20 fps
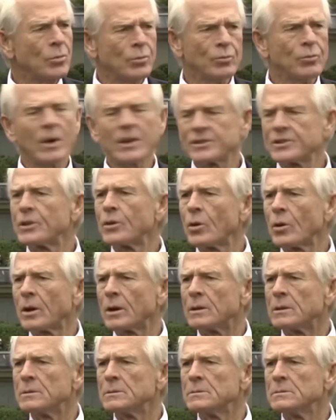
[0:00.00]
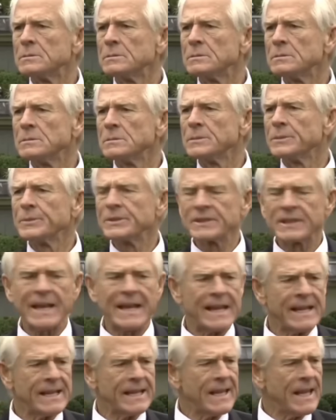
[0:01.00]
Russian oil. Let me
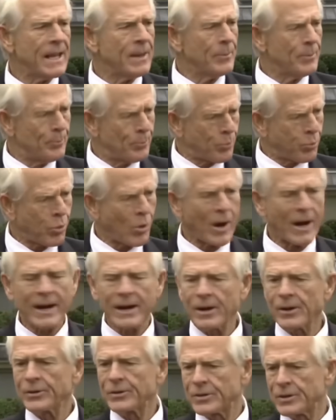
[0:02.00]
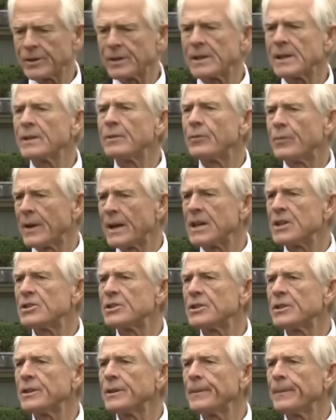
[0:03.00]
say it again. Prior to the
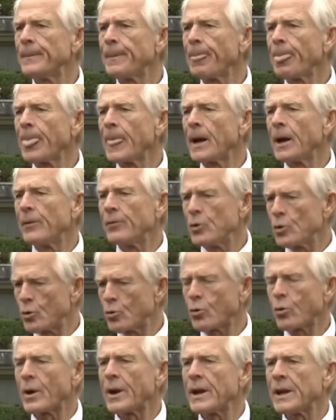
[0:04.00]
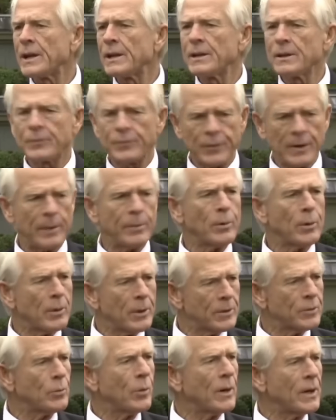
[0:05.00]
invasion of Ukraine in
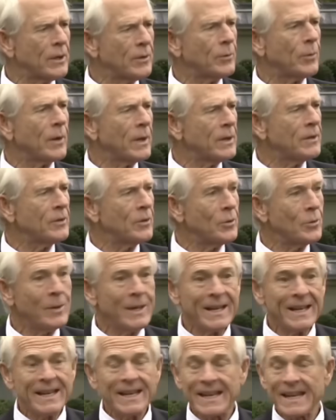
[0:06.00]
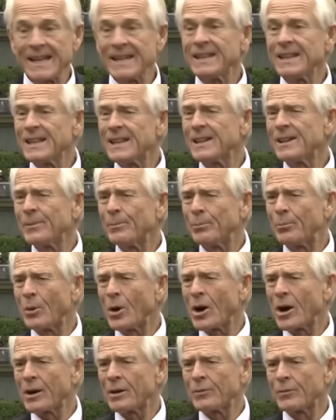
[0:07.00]
February 2022, India
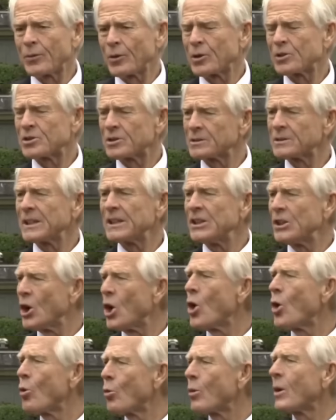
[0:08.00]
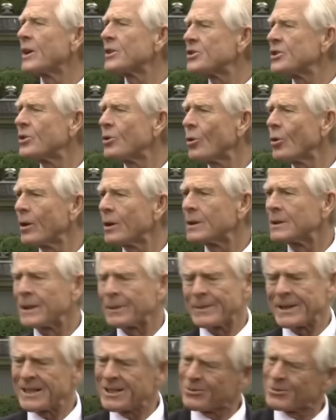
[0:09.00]
bought virtually no Russian oil. I
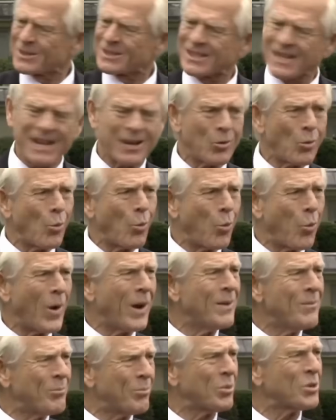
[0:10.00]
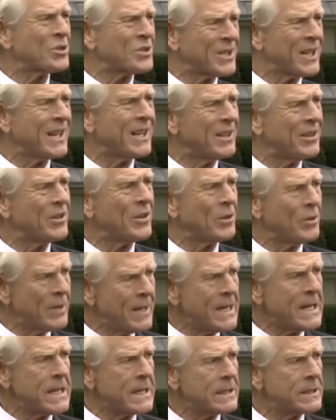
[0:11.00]
mean, it was like 1% of their
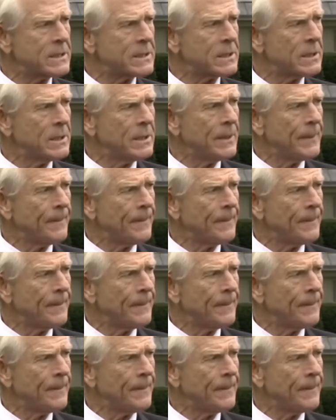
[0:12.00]
needs.